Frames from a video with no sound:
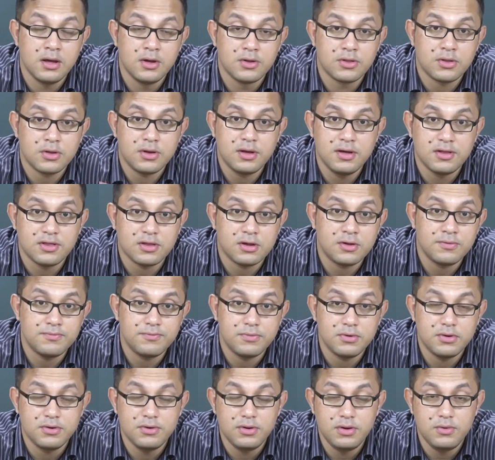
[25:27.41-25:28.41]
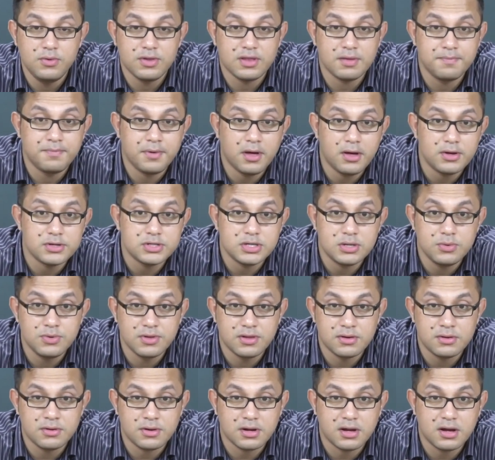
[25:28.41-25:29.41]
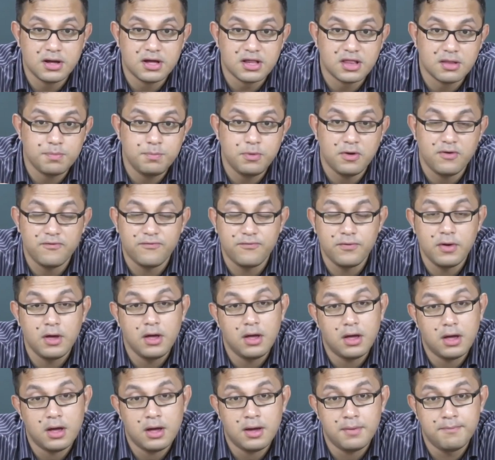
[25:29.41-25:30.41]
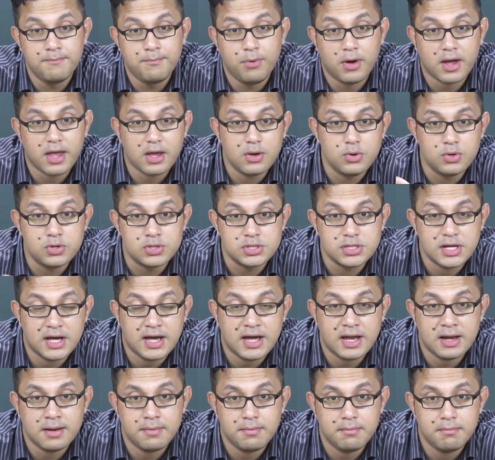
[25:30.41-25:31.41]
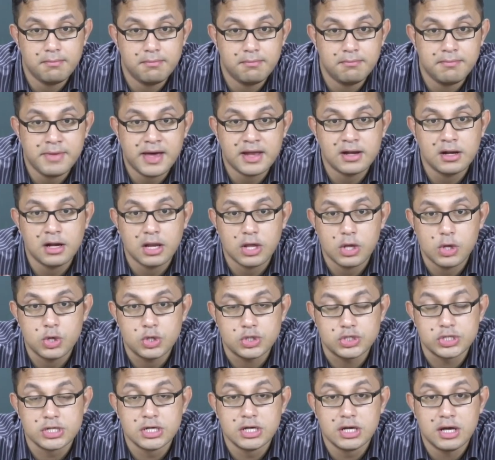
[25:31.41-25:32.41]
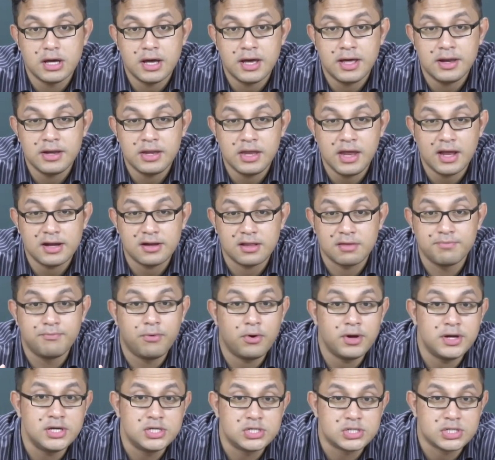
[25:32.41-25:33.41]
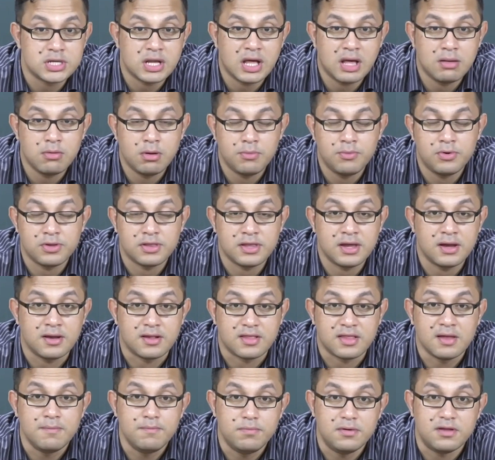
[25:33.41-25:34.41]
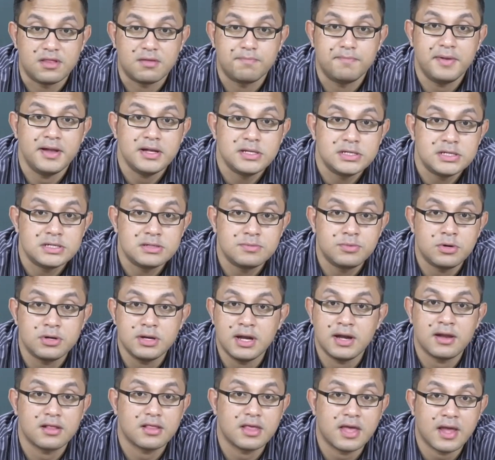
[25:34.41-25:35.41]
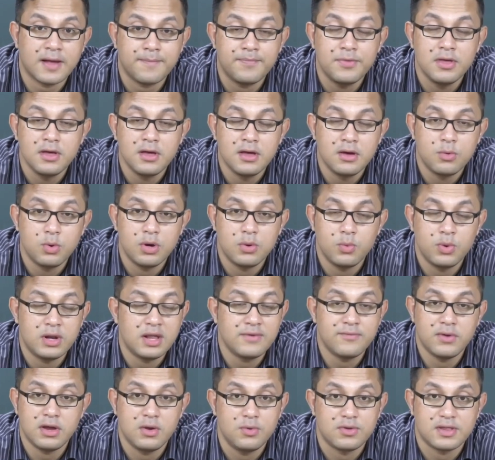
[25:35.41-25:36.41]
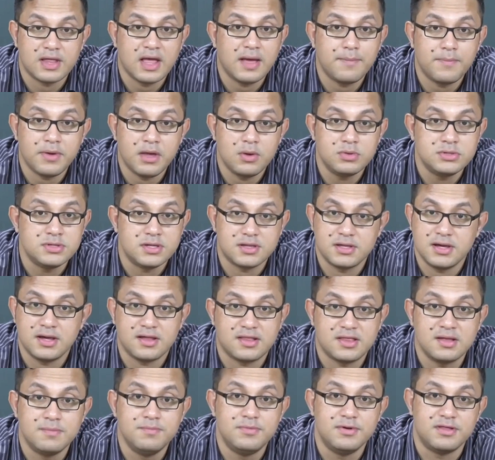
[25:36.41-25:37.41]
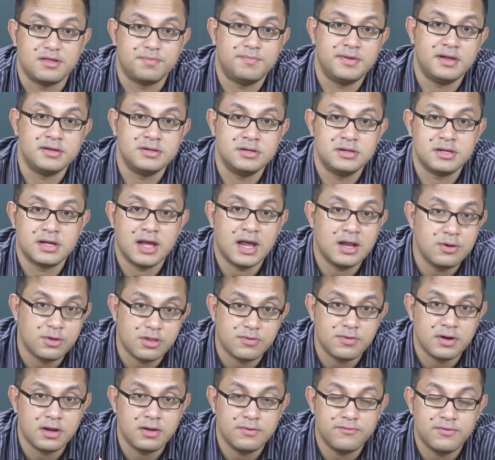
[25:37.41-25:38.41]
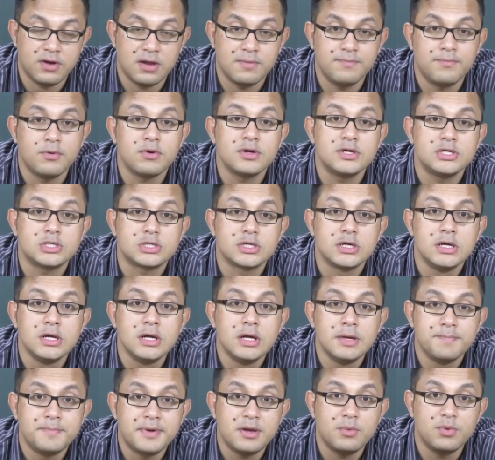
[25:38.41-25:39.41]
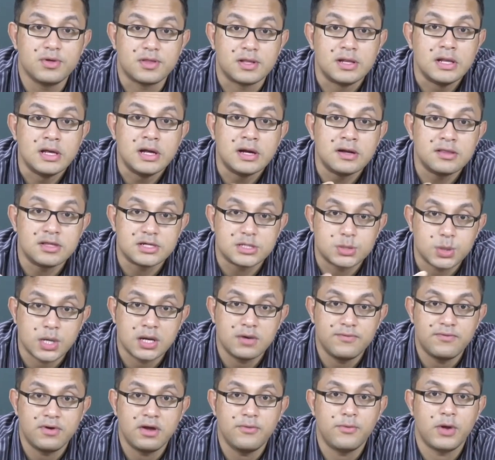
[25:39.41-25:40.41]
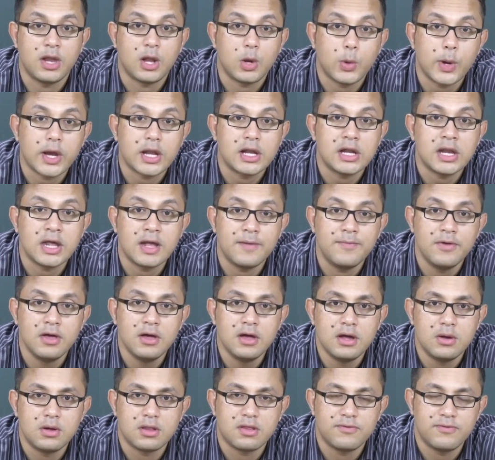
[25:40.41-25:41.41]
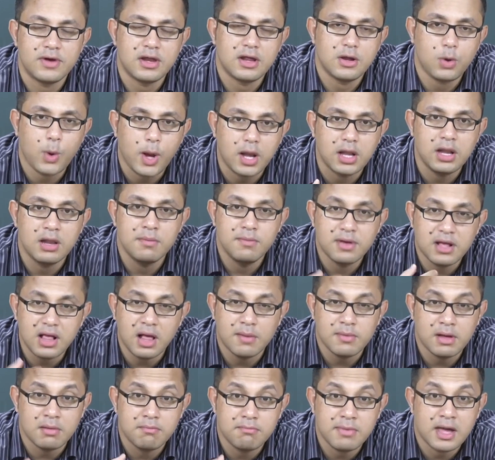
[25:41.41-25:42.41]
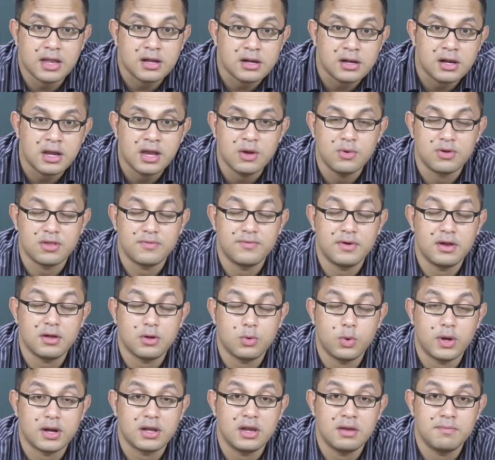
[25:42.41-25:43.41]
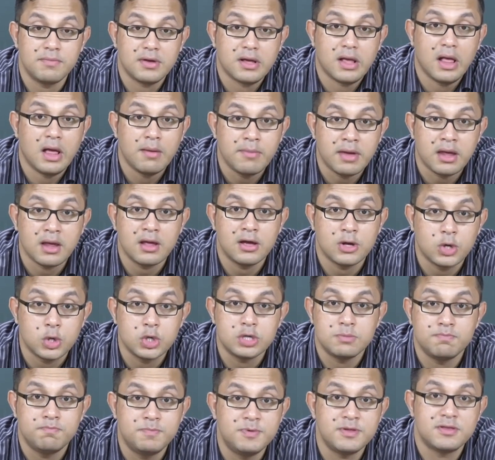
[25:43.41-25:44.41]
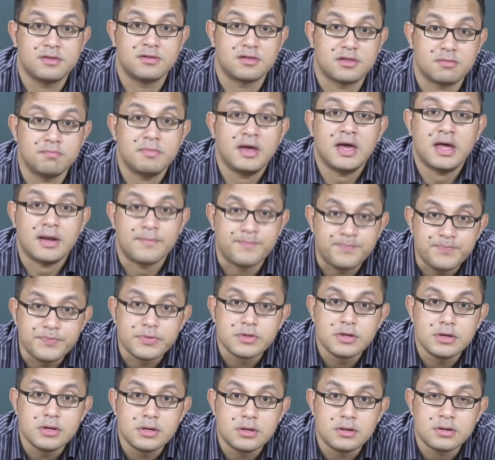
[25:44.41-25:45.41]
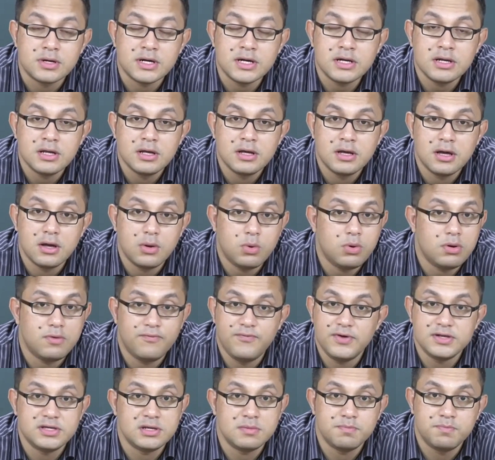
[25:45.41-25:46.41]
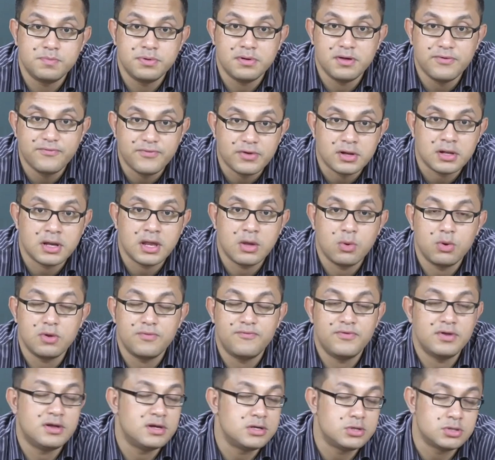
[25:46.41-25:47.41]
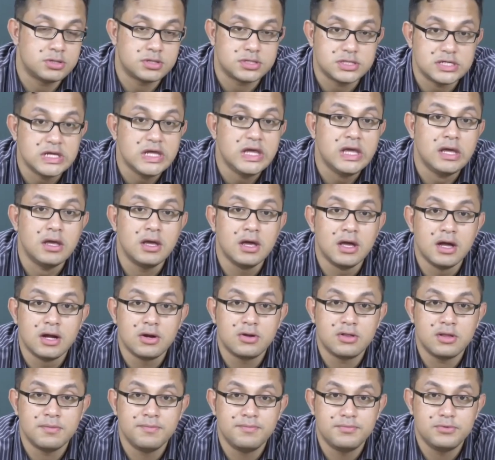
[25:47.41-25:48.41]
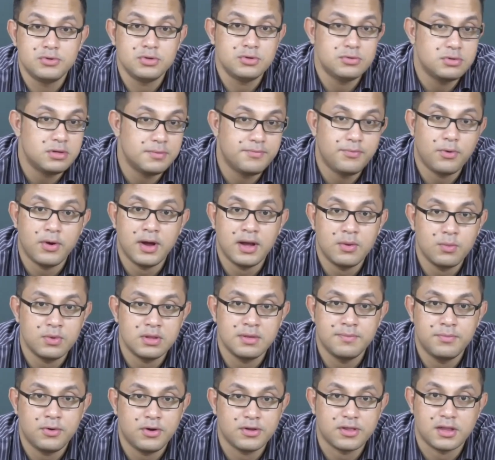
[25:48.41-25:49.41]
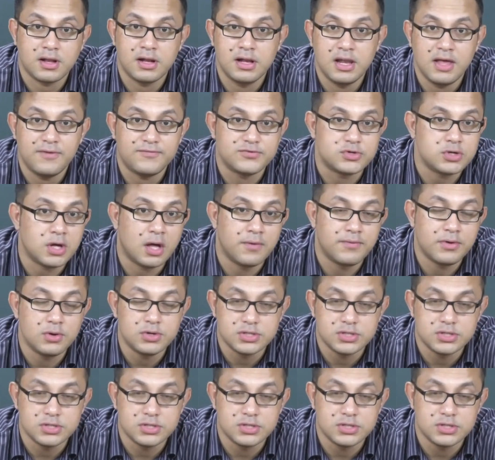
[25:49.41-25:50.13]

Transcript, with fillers: So he sort of he was about he was on a cusp of uh, boyhood and manlyhood, and he had his boyish charm about saying simply splendid about anything. Whenever he was happy, he would just say simply splendid again. It's very very boyish, but he was learning the trade very very quickly. He was very quickly becoming manly. He was very quickly becoming a good businessman right? It would fit in perfectly. It would fit into the T to the, to the point where the boss had left off.